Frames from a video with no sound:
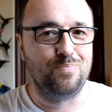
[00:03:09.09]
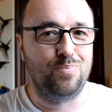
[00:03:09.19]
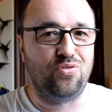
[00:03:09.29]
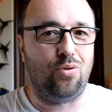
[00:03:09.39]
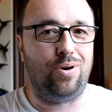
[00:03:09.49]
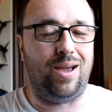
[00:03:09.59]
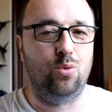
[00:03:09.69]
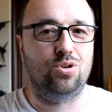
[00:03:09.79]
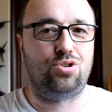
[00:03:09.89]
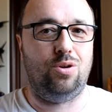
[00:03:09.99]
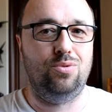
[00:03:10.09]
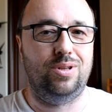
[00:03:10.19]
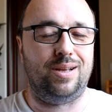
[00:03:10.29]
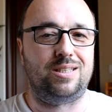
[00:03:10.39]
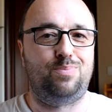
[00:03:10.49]
before I will show you
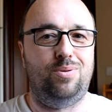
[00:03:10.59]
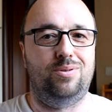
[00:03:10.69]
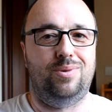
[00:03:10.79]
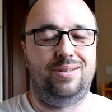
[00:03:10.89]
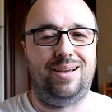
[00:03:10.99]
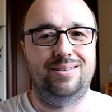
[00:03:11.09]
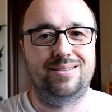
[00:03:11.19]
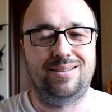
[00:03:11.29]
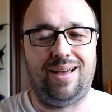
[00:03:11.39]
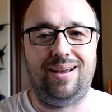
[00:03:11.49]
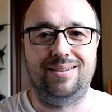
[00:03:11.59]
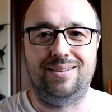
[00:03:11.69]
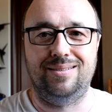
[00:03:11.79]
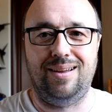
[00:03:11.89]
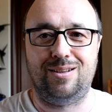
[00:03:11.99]
the experiment I designed
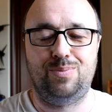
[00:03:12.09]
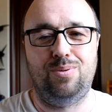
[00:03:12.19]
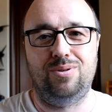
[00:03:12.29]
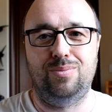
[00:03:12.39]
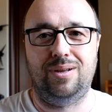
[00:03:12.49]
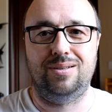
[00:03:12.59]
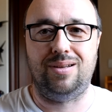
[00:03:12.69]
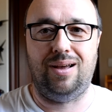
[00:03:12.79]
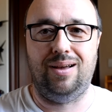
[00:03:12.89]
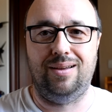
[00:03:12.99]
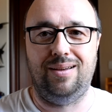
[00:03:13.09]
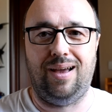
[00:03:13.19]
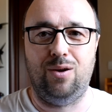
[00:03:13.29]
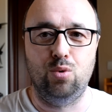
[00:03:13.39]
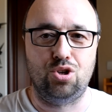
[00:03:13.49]
and experiment I,
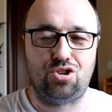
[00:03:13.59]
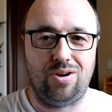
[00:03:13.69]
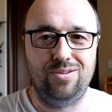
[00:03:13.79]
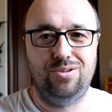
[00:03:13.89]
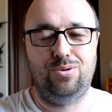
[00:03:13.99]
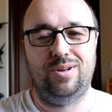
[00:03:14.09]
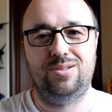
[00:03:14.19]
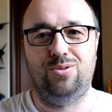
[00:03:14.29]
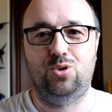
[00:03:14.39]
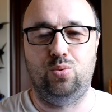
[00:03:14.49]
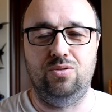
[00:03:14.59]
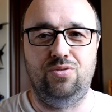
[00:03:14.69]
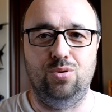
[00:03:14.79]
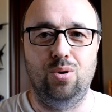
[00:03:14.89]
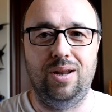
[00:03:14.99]
I will share the result with
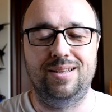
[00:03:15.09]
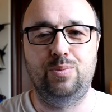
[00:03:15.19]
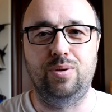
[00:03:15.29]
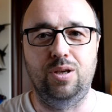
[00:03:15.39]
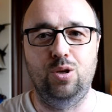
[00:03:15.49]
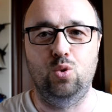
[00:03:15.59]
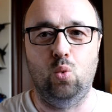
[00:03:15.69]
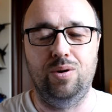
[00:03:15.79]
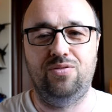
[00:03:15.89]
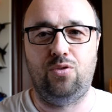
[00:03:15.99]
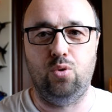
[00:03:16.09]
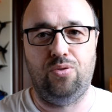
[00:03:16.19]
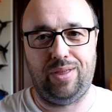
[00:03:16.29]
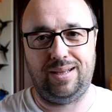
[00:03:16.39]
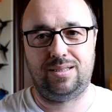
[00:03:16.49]
you, let's begin with two
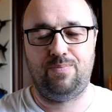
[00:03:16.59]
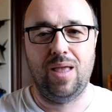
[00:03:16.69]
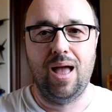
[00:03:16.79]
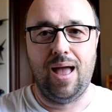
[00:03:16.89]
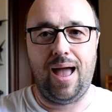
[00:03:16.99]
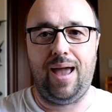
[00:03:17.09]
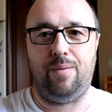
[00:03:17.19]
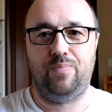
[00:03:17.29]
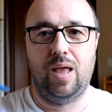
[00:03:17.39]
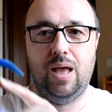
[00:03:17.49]
things. A.